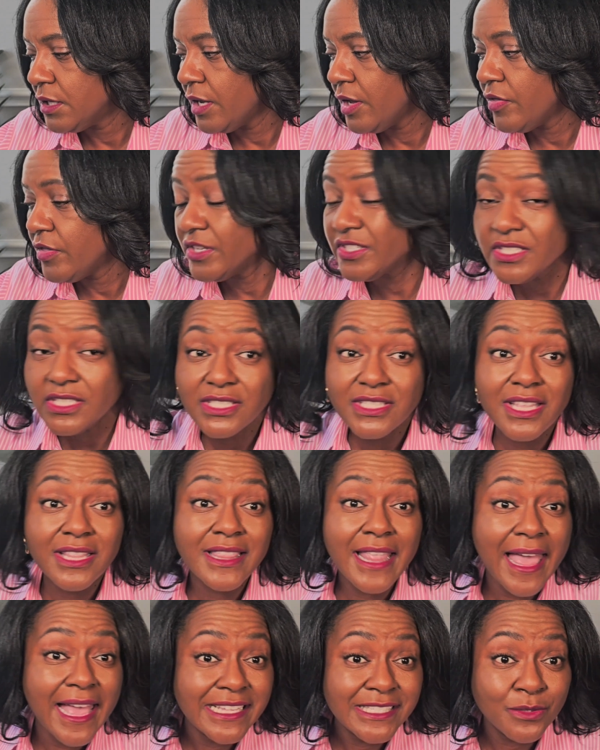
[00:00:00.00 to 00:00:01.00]
And this is the
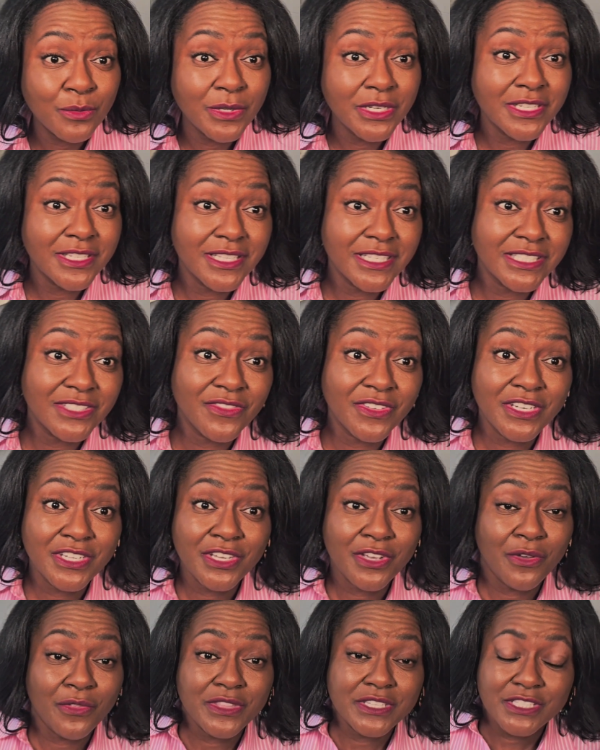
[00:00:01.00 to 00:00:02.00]
last one in this
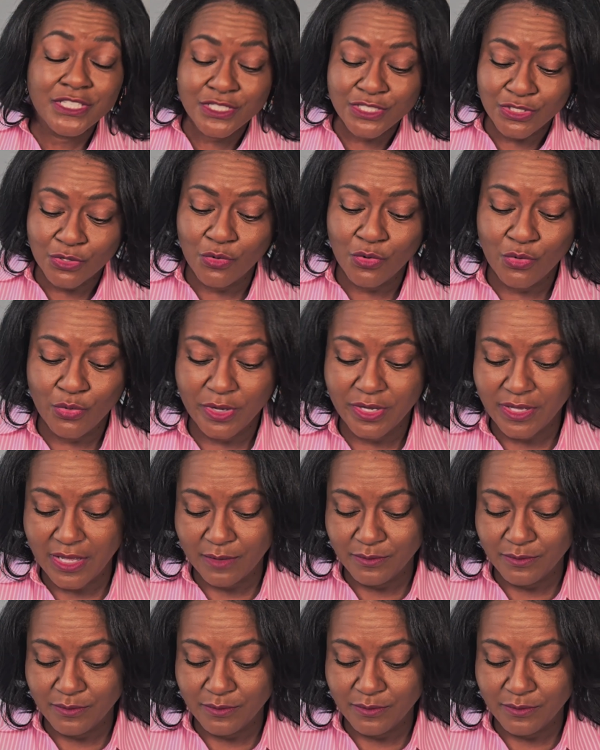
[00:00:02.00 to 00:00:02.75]
video. This is so quick.